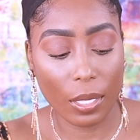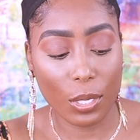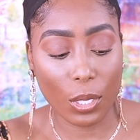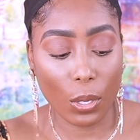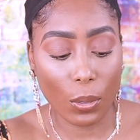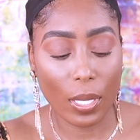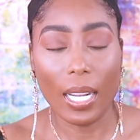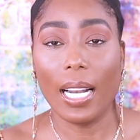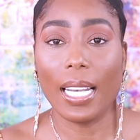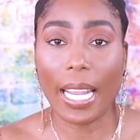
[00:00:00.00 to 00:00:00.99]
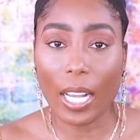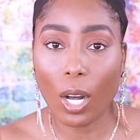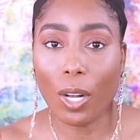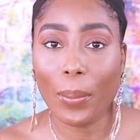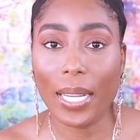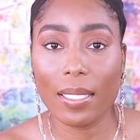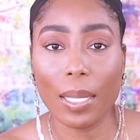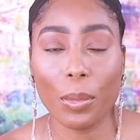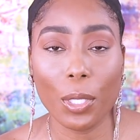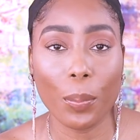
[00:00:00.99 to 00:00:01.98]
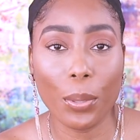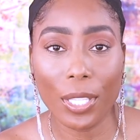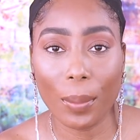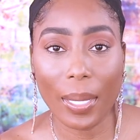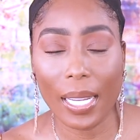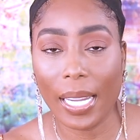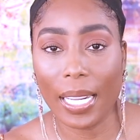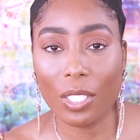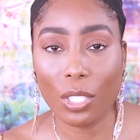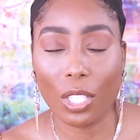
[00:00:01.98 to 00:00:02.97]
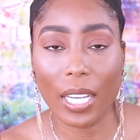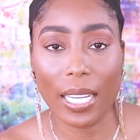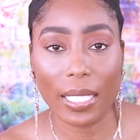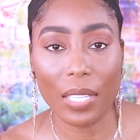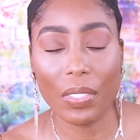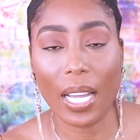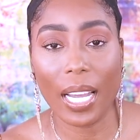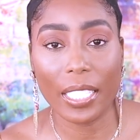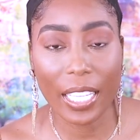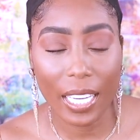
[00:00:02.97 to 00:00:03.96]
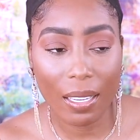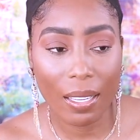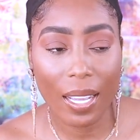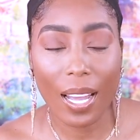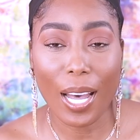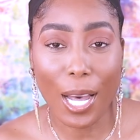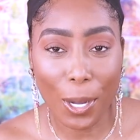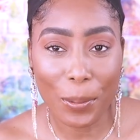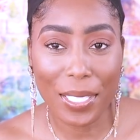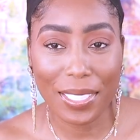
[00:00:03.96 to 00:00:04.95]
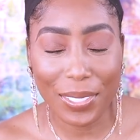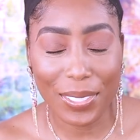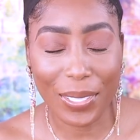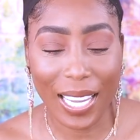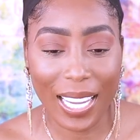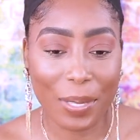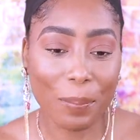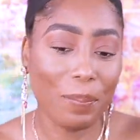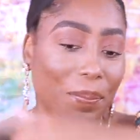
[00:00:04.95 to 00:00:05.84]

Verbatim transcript: So like always, I'm gonna put it on my head so you guys have an idea how it looks, okay?